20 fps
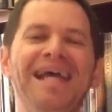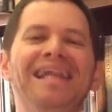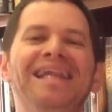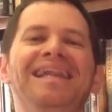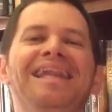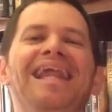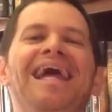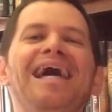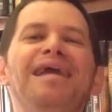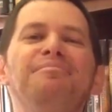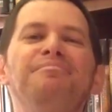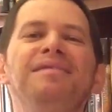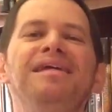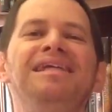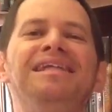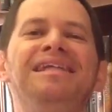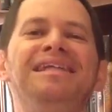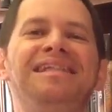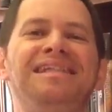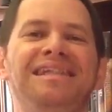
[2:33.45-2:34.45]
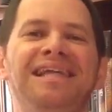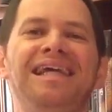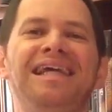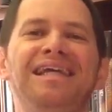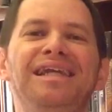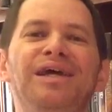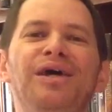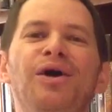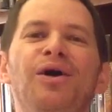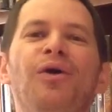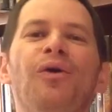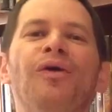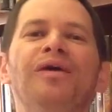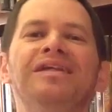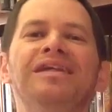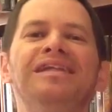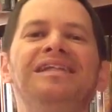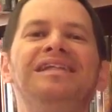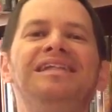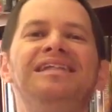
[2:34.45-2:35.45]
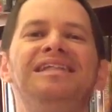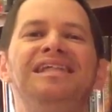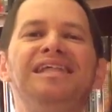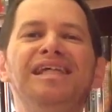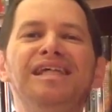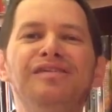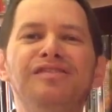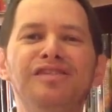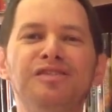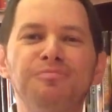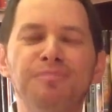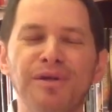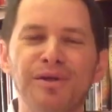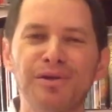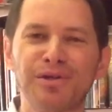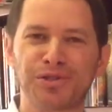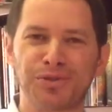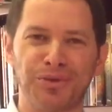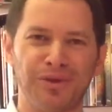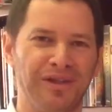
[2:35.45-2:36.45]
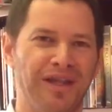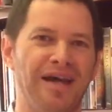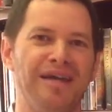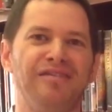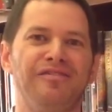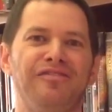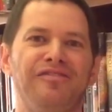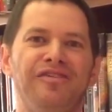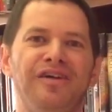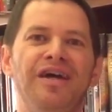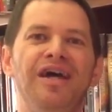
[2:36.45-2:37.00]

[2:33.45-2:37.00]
Let me sit on the sea of spiritual life